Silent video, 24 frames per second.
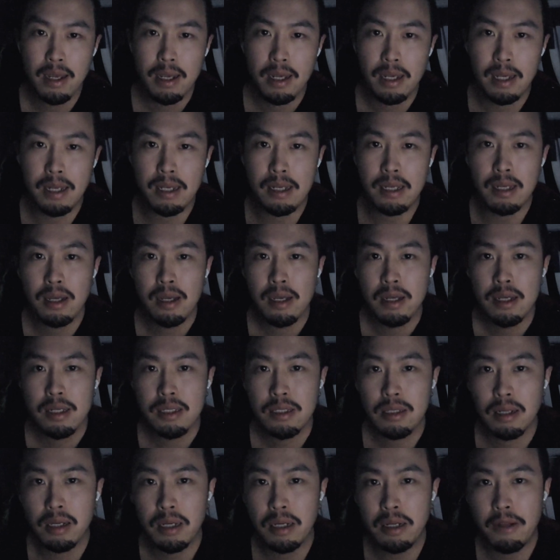It
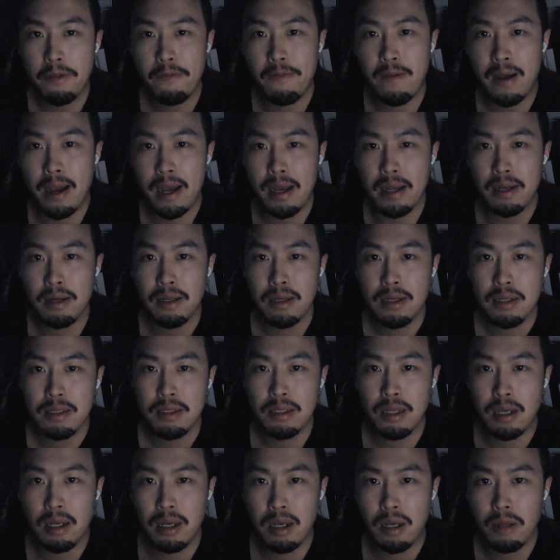solidified
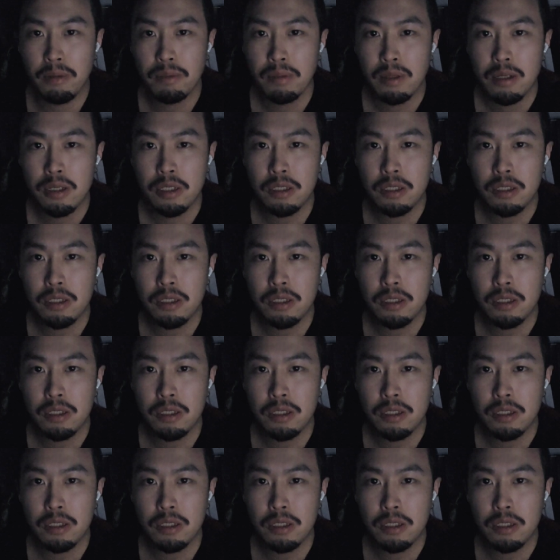the